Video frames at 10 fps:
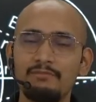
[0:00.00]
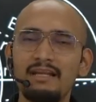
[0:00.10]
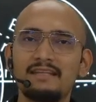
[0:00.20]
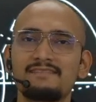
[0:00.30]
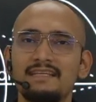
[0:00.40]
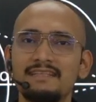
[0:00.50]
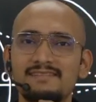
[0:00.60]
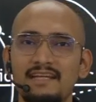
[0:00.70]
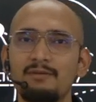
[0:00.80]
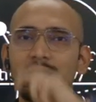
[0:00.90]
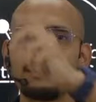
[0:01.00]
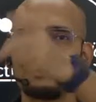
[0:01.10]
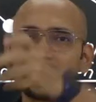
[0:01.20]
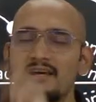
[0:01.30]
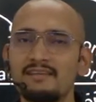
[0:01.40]
let's say Z minus
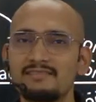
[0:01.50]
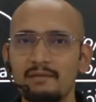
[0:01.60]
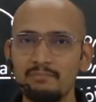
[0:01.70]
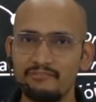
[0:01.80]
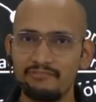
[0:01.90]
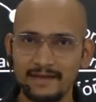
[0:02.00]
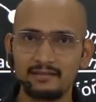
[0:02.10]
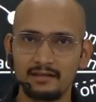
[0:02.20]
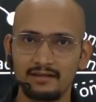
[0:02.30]
some factor.